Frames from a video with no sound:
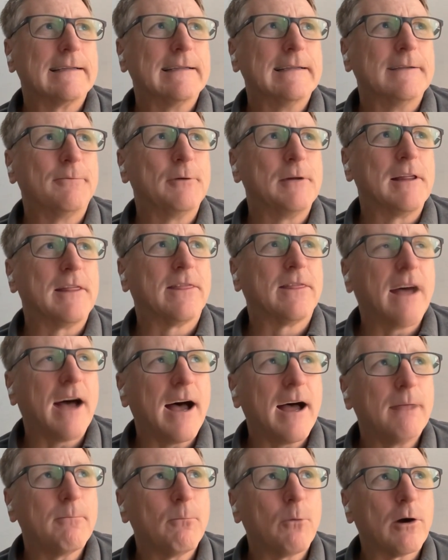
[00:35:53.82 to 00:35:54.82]
if we had
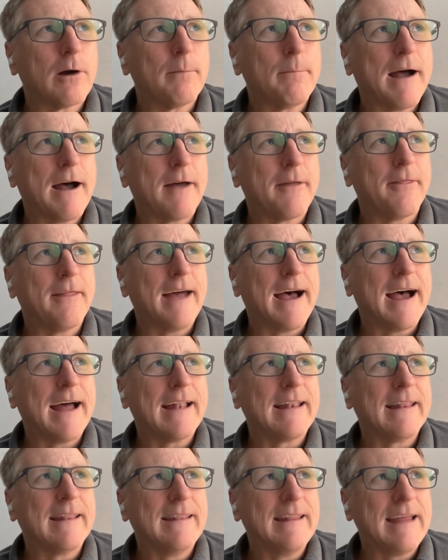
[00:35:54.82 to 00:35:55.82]
thought more about that
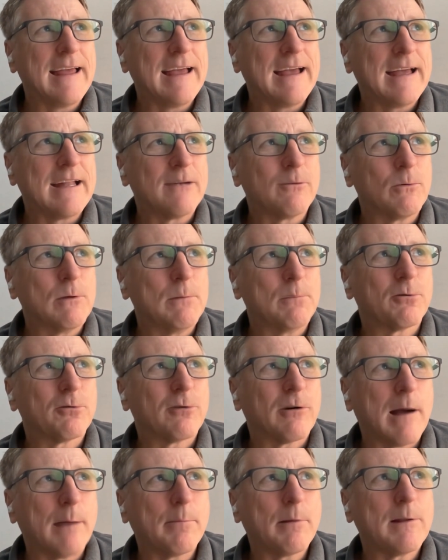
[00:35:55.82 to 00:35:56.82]
then, we
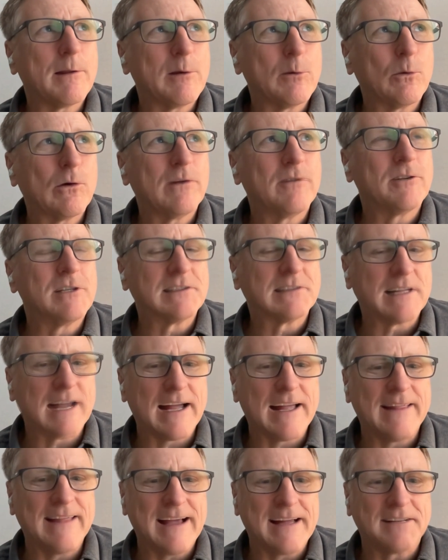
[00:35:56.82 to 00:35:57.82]
probably would have
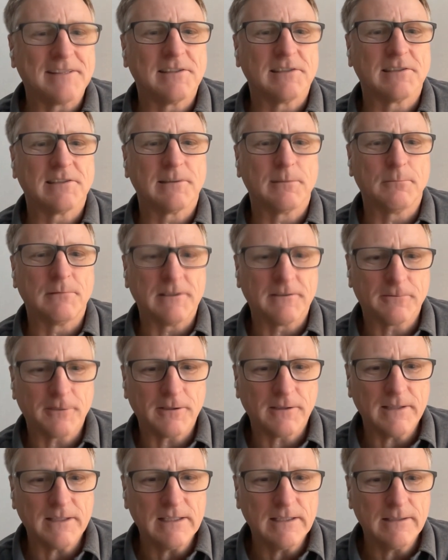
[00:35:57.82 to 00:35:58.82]
designed that system
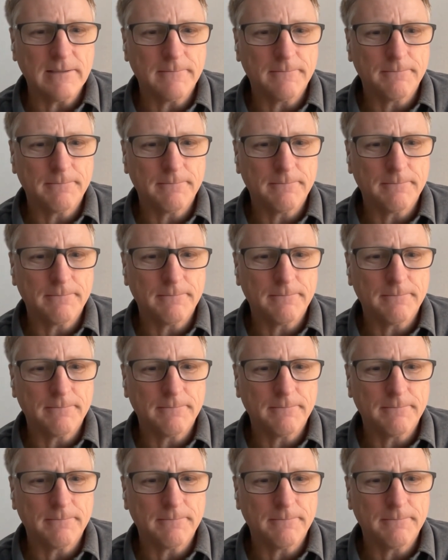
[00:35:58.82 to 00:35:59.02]
differently.